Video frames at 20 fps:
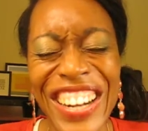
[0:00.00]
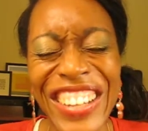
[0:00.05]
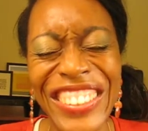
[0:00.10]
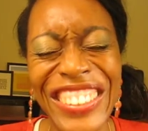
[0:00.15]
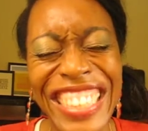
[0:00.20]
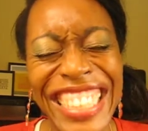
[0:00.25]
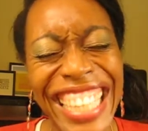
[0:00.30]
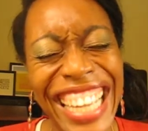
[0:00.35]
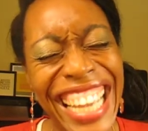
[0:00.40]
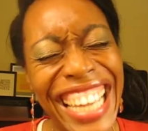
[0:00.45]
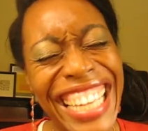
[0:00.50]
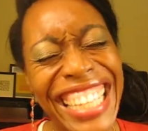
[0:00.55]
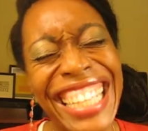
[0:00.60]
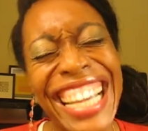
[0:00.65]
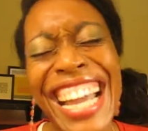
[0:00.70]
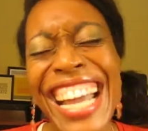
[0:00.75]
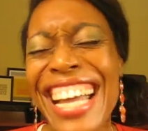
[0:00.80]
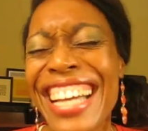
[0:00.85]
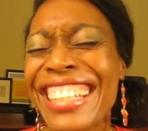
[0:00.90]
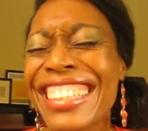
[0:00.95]
okay,
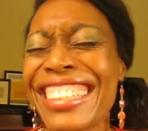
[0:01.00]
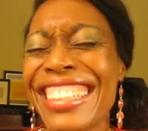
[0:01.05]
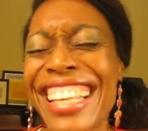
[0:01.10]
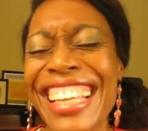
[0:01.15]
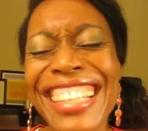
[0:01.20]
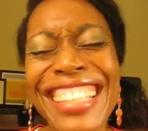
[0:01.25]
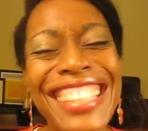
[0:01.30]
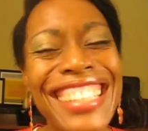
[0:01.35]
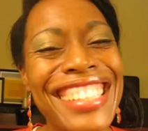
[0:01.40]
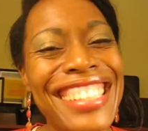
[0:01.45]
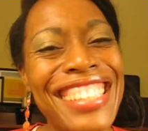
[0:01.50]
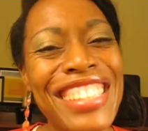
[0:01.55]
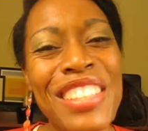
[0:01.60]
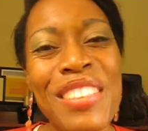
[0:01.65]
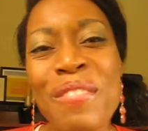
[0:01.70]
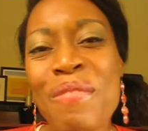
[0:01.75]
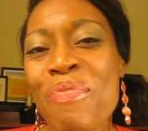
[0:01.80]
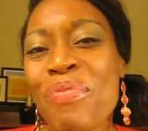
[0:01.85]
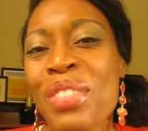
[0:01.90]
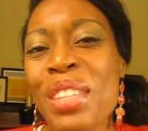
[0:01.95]
ladies
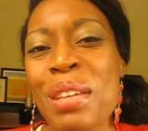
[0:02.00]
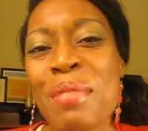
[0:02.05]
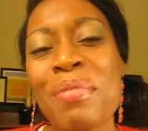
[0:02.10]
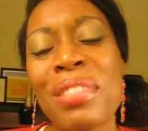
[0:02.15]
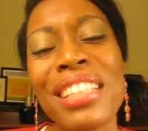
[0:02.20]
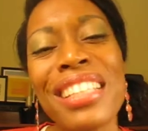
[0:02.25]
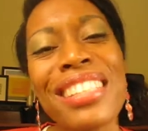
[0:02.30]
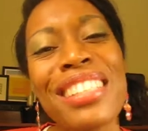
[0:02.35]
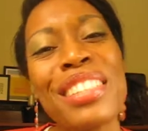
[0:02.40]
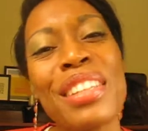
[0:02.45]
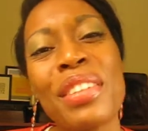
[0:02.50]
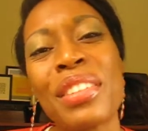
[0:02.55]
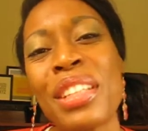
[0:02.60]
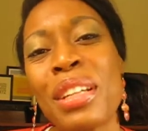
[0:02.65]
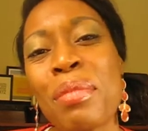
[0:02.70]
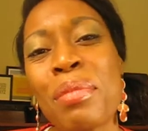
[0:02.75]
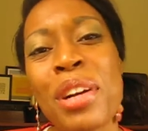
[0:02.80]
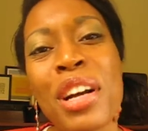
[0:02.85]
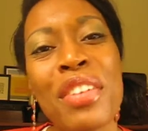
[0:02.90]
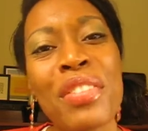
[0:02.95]
please know that
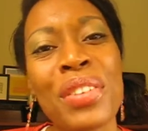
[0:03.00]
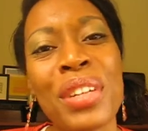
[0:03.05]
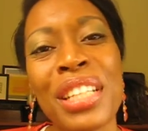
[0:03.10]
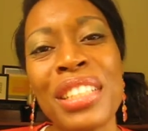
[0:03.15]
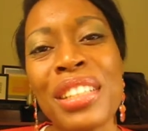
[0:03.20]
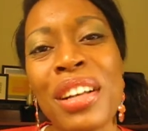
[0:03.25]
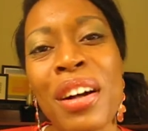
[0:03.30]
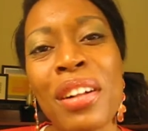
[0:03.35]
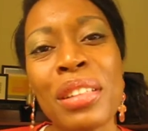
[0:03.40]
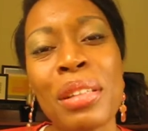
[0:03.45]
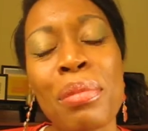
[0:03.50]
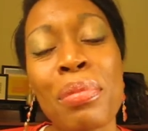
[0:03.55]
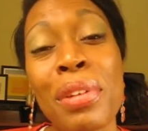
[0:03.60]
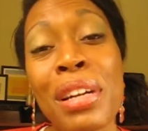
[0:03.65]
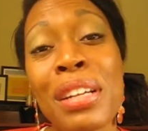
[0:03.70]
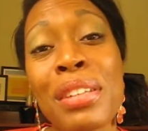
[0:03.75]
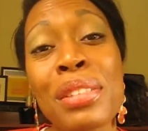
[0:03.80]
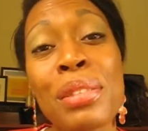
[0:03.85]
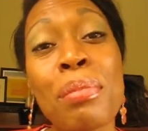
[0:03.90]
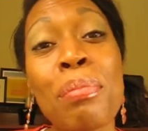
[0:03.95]
I'm covering y'all in
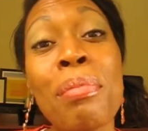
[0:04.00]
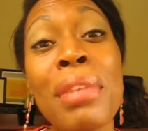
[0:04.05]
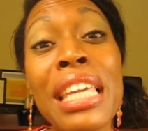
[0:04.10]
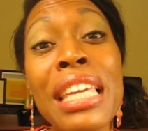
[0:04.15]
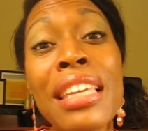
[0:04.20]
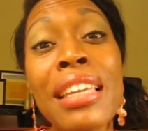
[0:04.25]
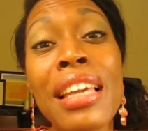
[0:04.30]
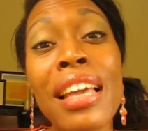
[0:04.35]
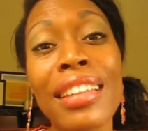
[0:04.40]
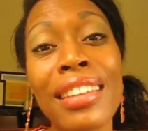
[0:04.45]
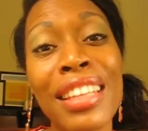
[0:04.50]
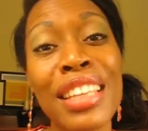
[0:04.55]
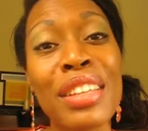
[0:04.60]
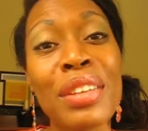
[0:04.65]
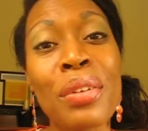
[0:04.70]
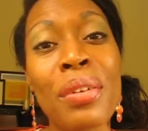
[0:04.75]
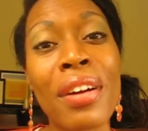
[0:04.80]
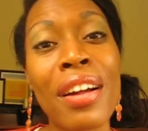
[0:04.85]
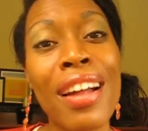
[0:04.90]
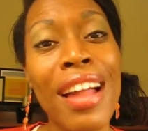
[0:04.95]
prayers, me,
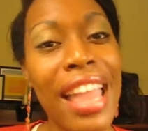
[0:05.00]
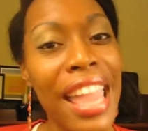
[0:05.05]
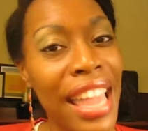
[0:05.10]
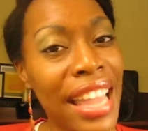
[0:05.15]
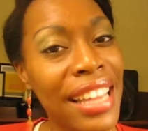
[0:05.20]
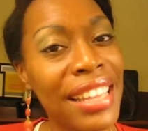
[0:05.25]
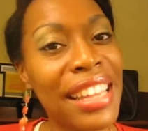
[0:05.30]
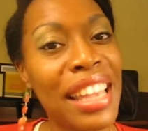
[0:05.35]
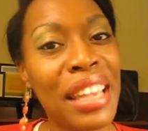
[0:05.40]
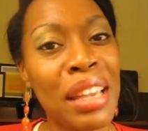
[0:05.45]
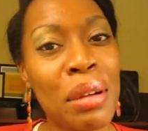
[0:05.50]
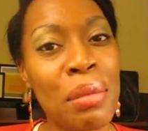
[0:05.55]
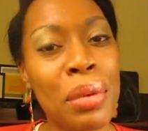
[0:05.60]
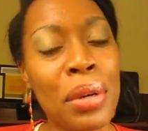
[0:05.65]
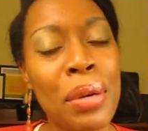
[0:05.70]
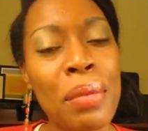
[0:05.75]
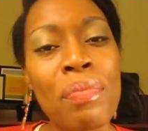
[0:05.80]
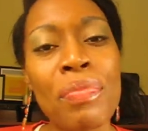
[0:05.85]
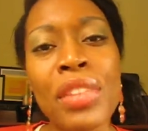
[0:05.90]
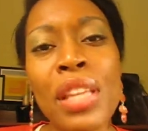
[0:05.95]
Leonora, and
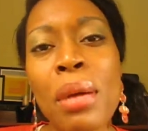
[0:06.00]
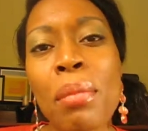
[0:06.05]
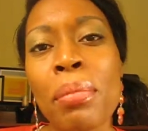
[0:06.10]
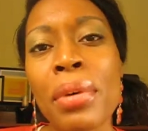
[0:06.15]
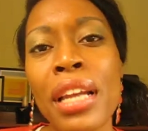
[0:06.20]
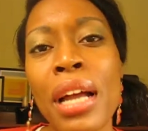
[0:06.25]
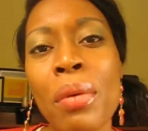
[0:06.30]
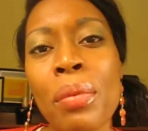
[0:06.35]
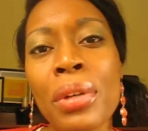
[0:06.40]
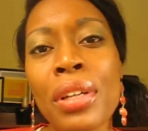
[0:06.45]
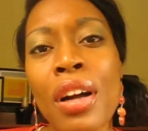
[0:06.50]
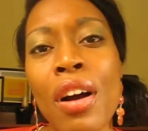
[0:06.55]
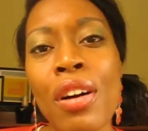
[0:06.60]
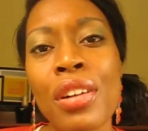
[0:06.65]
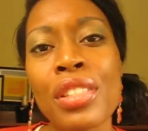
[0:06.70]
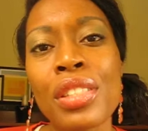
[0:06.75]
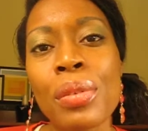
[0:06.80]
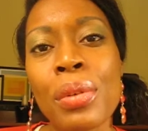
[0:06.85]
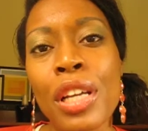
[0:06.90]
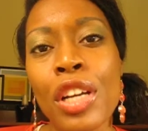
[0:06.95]
Amber. But I want to
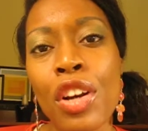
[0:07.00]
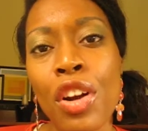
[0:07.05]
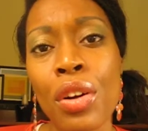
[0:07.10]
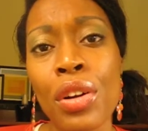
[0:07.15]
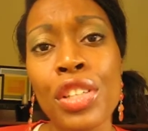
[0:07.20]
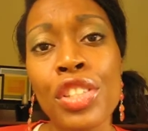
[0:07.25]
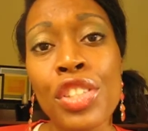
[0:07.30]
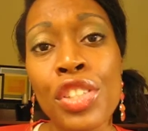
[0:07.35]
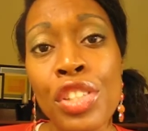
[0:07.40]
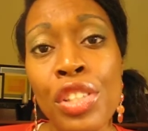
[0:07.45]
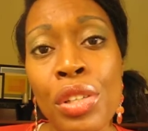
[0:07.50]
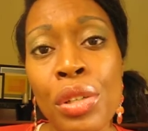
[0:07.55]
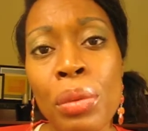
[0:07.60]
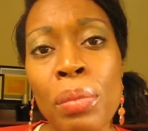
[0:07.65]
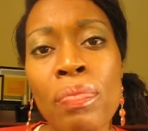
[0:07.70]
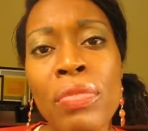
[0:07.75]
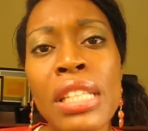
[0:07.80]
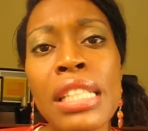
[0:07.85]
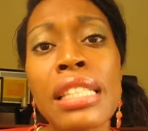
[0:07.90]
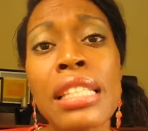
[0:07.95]
also encourage you
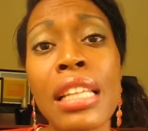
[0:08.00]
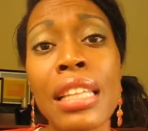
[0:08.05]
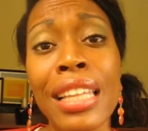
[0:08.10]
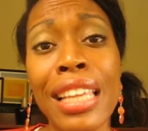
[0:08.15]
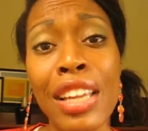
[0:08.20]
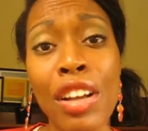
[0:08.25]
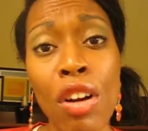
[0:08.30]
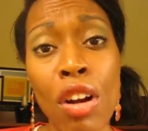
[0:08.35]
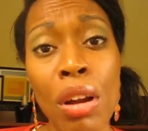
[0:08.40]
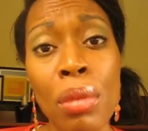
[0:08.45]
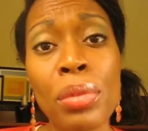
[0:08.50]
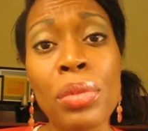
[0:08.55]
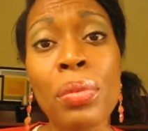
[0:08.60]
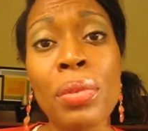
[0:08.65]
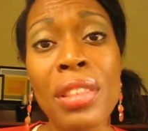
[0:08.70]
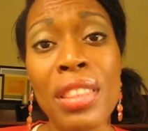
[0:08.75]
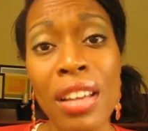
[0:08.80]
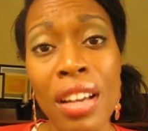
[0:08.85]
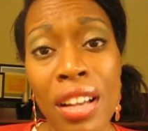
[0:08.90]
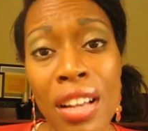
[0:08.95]
to link arms
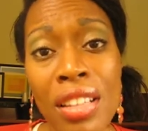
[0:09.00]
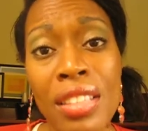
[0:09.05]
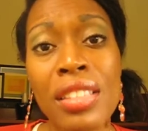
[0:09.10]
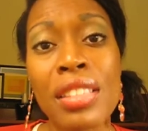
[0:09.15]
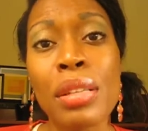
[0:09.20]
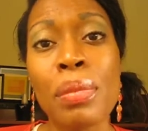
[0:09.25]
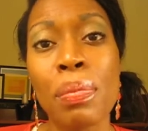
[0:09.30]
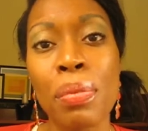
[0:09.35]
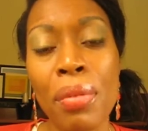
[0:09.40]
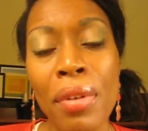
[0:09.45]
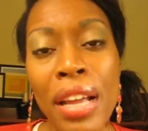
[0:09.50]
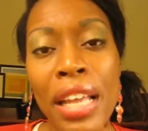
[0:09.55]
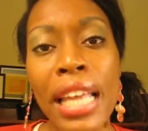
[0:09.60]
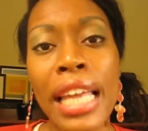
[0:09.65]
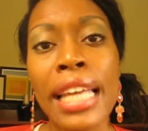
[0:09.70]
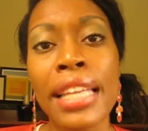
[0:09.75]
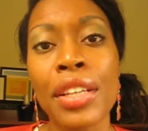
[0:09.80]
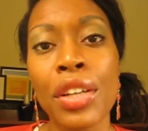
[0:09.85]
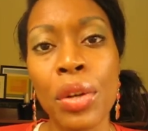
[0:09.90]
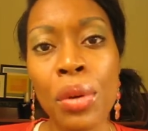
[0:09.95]
with us to pray
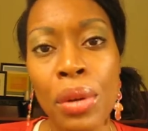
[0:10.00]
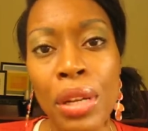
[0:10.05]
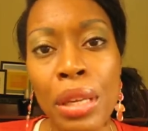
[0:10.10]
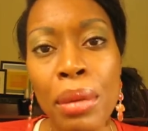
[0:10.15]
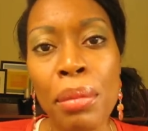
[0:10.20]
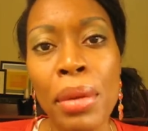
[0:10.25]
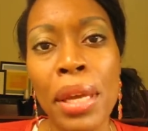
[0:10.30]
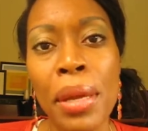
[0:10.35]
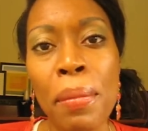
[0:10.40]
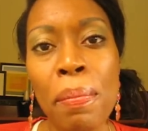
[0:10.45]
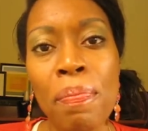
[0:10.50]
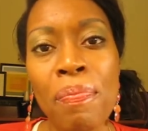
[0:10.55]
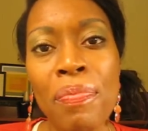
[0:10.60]
in agreement